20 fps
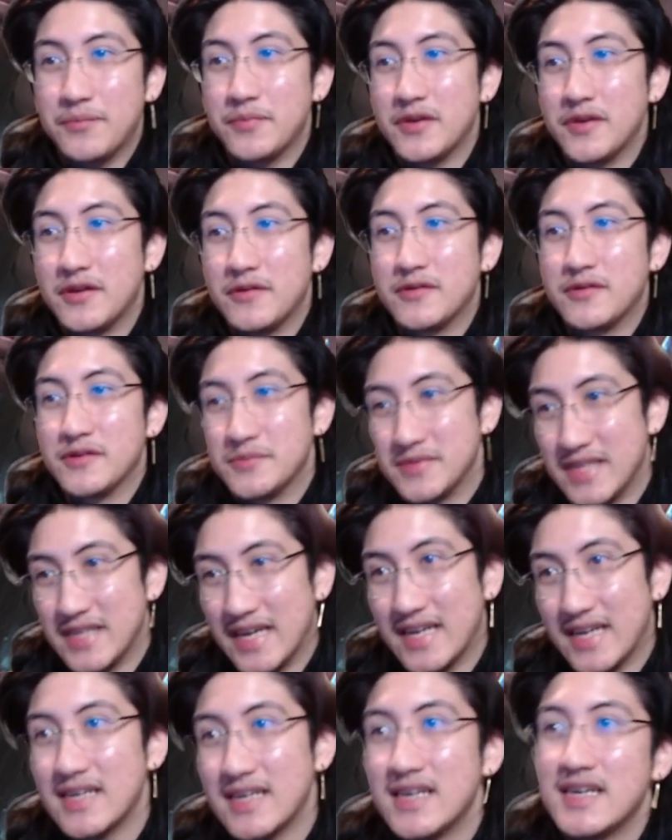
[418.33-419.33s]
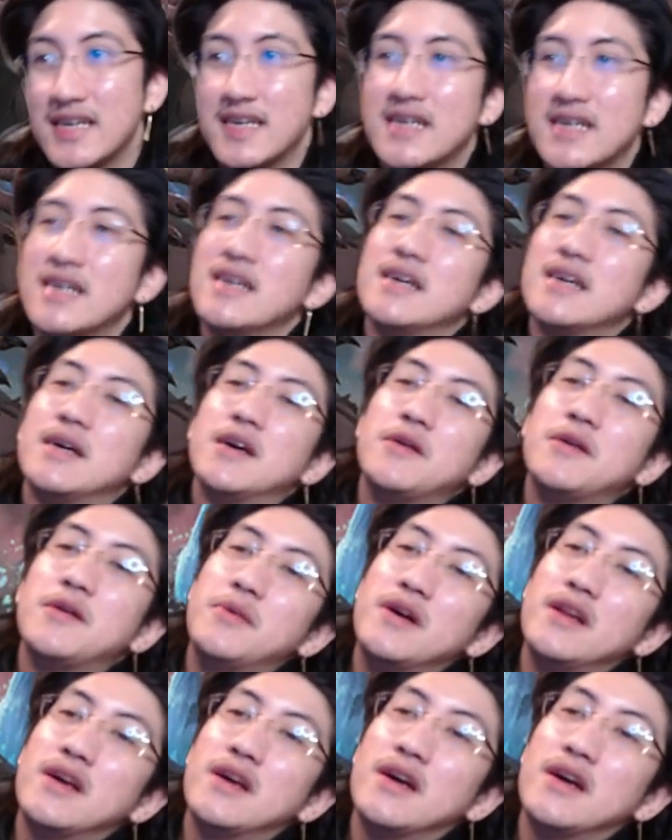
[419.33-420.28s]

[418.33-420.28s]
you know what I'm saying? But